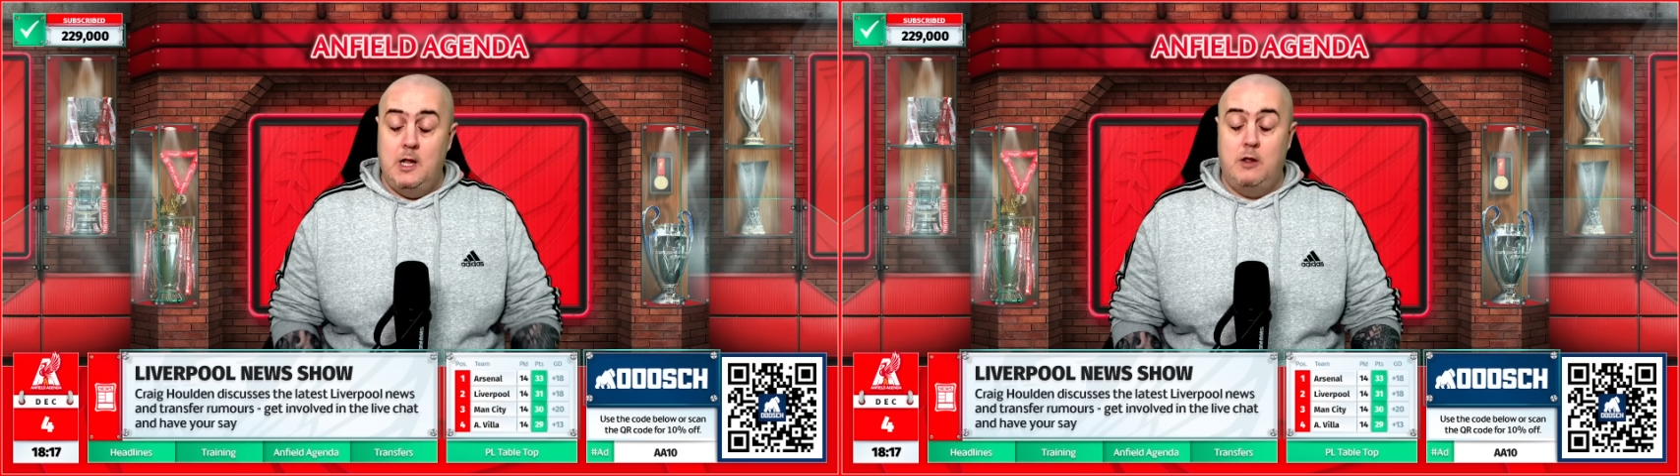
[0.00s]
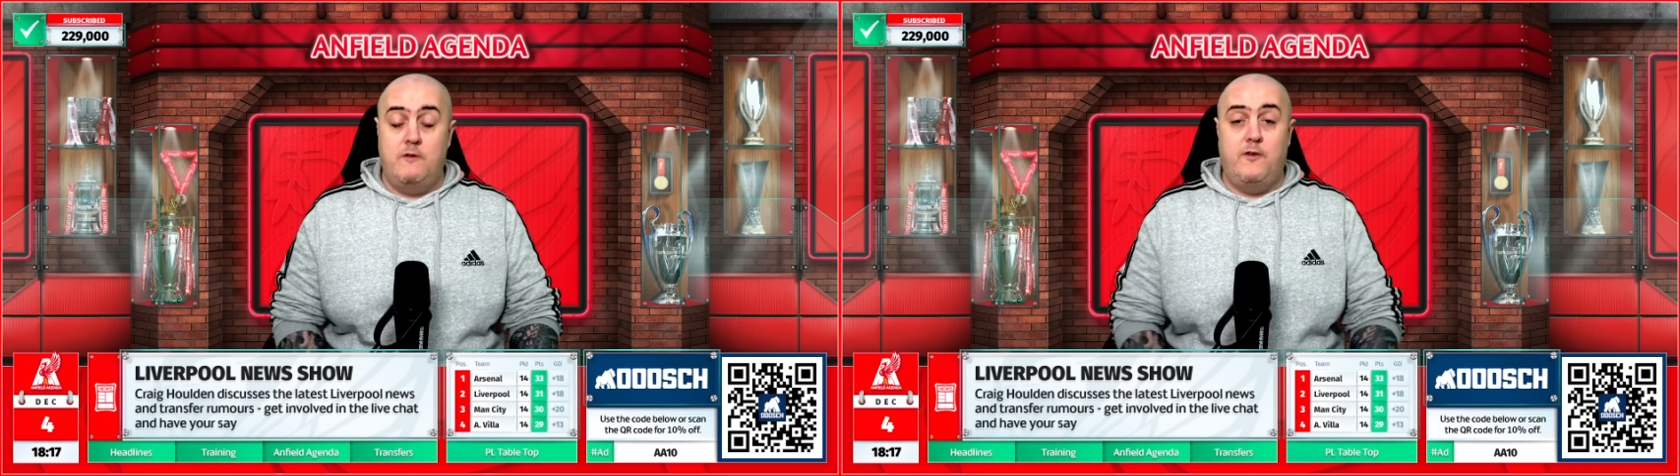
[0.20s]

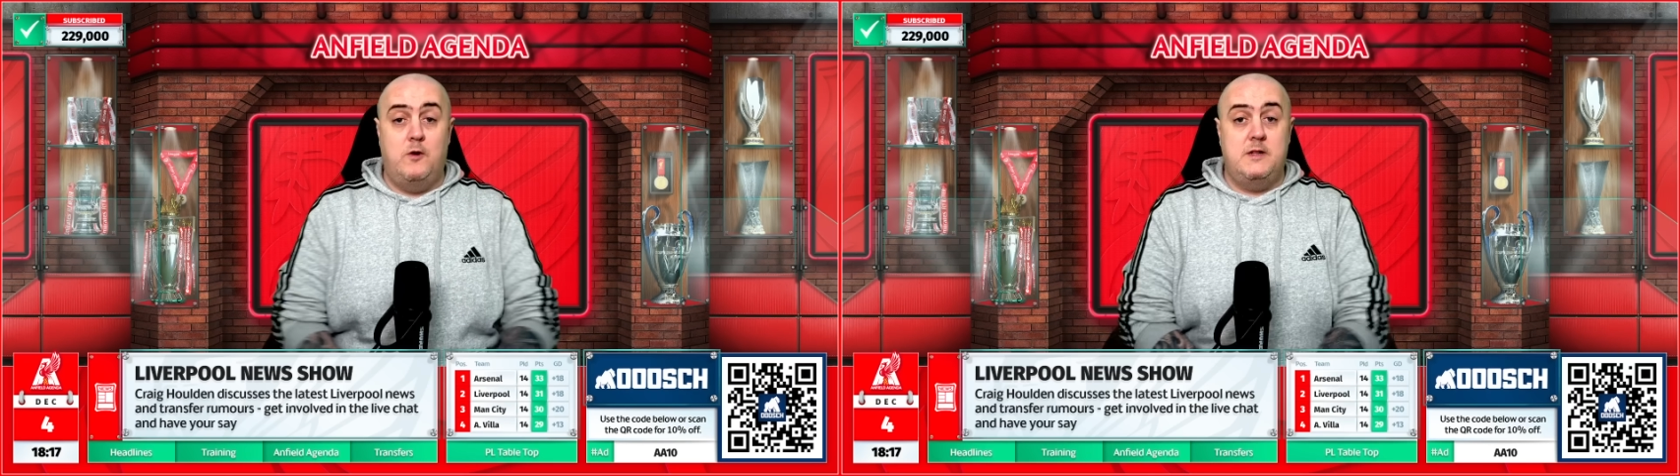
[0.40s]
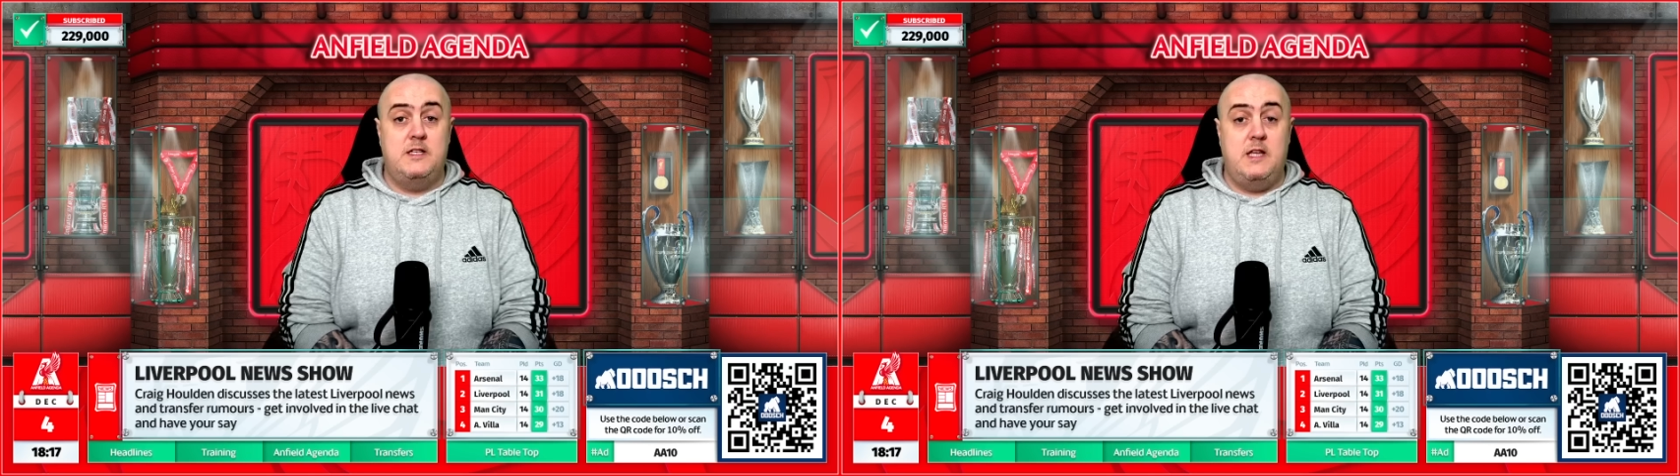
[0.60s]
Look
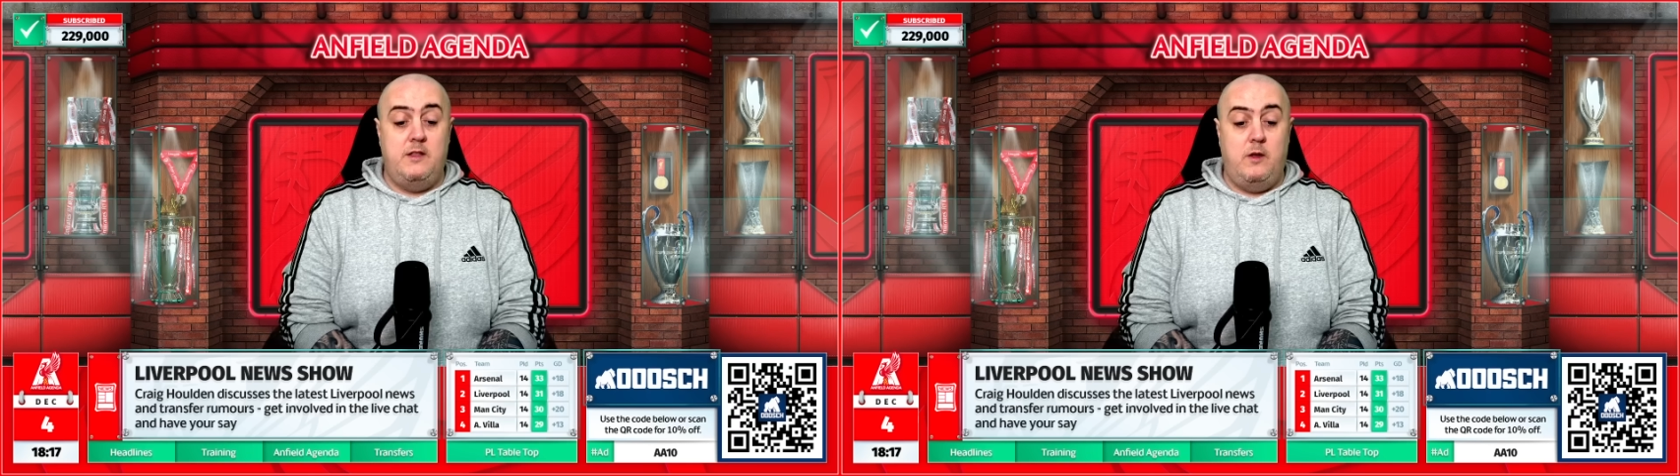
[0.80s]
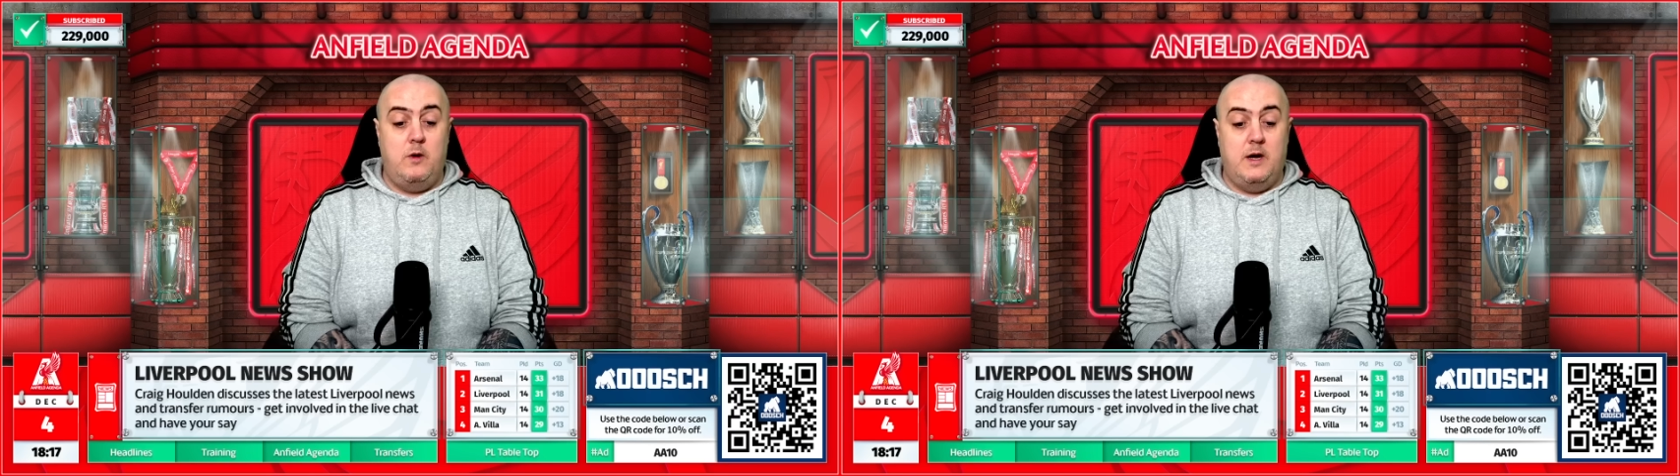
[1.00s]
forward to seeing
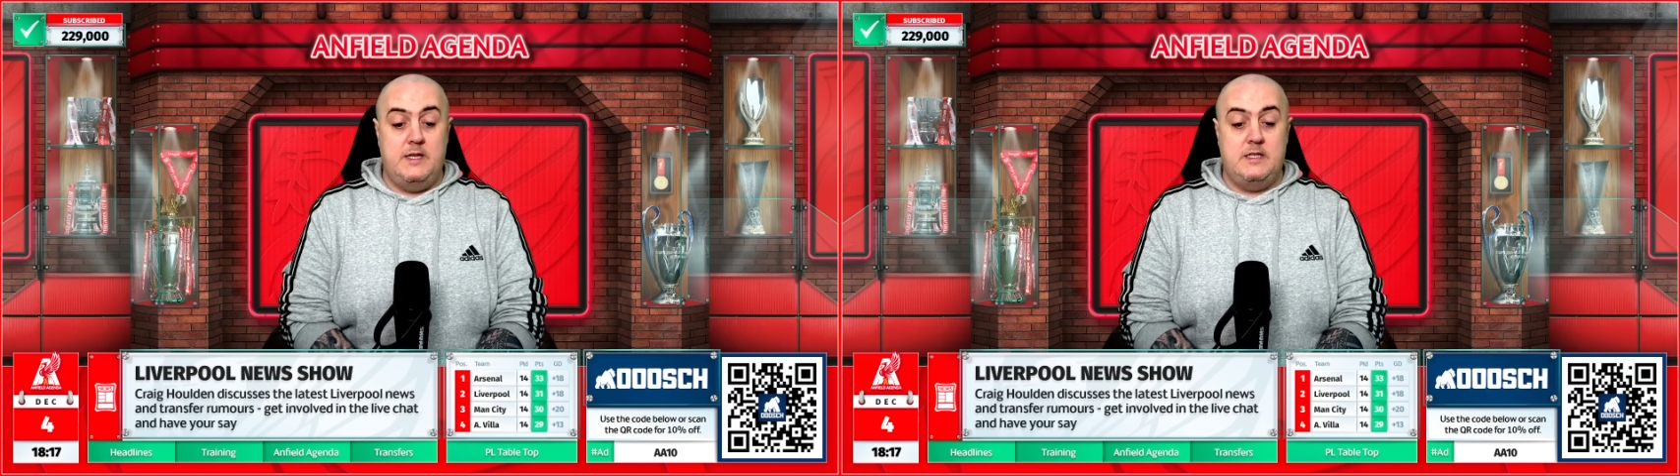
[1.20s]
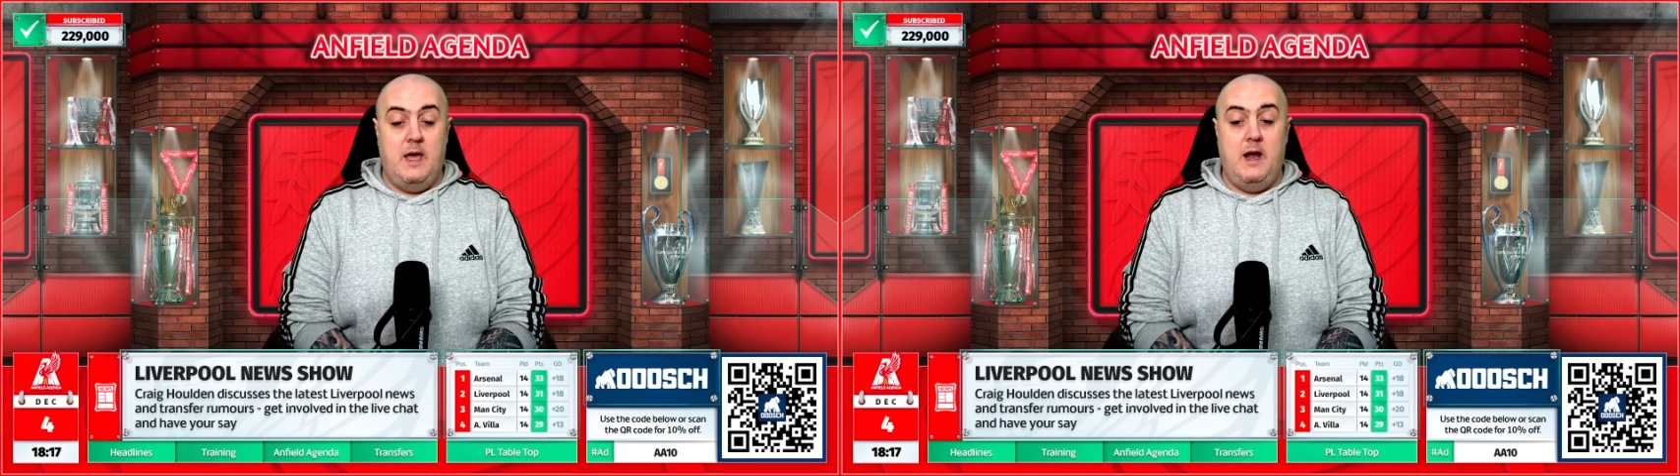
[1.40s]
you
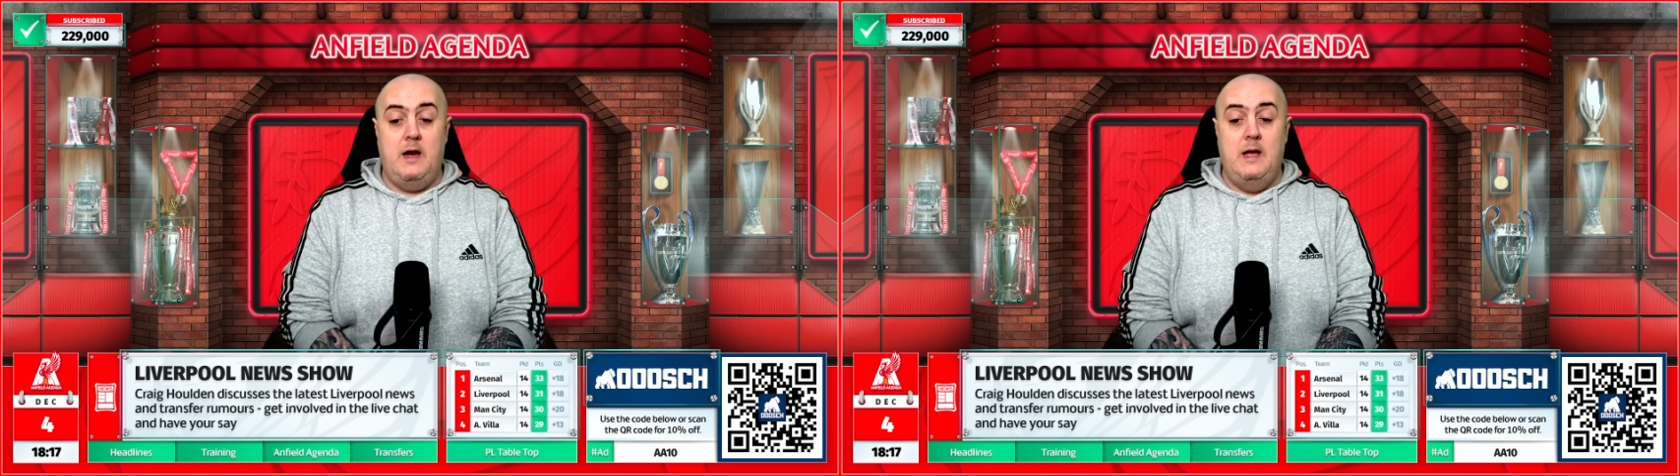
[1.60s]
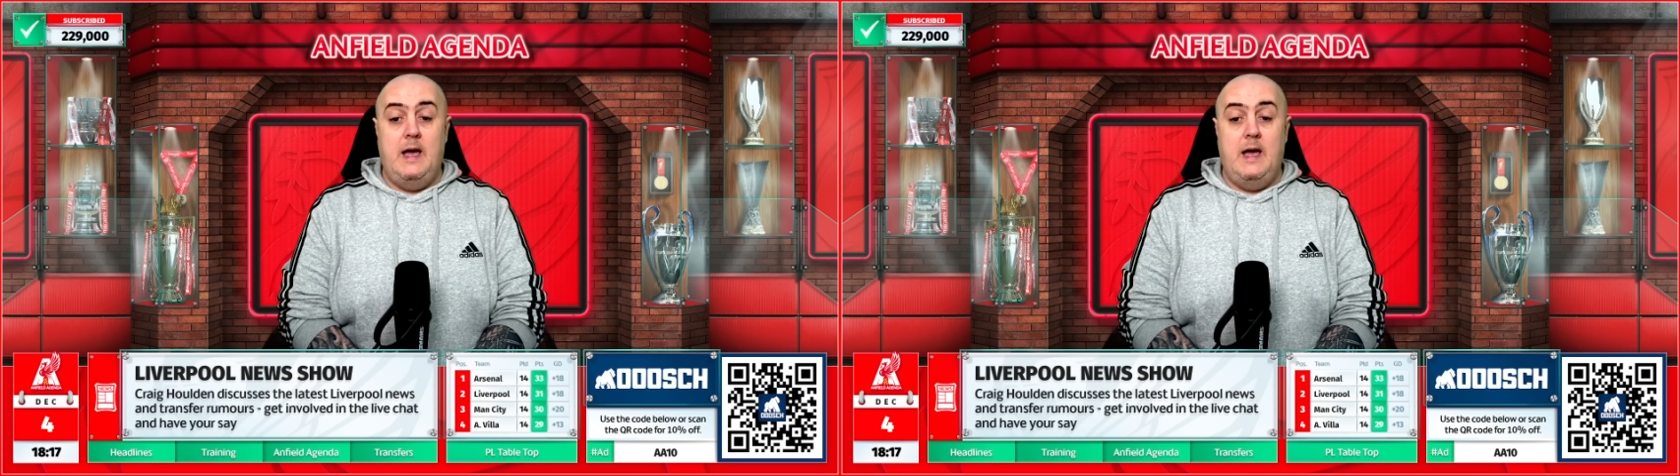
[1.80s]
guys there.